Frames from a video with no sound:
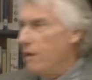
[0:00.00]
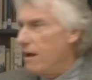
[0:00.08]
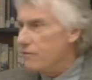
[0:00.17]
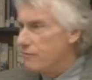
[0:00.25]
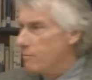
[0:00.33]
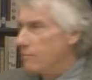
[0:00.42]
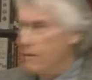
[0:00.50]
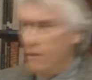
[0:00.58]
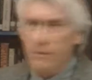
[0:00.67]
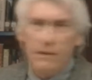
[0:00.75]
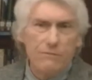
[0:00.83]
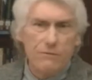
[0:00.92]
blocks from
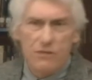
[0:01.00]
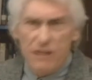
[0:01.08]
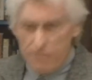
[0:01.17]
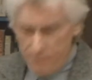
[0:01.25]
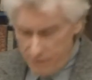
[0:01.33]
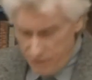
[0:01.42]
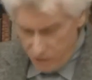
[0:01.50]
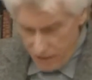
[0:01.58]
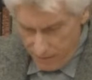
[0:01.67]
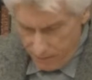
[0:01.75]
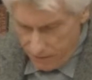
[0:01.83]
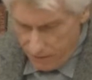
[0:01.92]
where we sit this
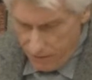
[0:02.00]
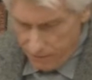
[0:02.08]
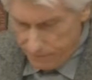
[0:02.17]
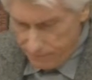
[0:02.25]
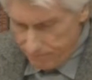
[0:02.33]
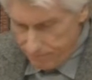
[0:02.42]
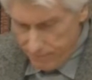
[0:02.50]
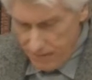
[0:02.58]
afternoon.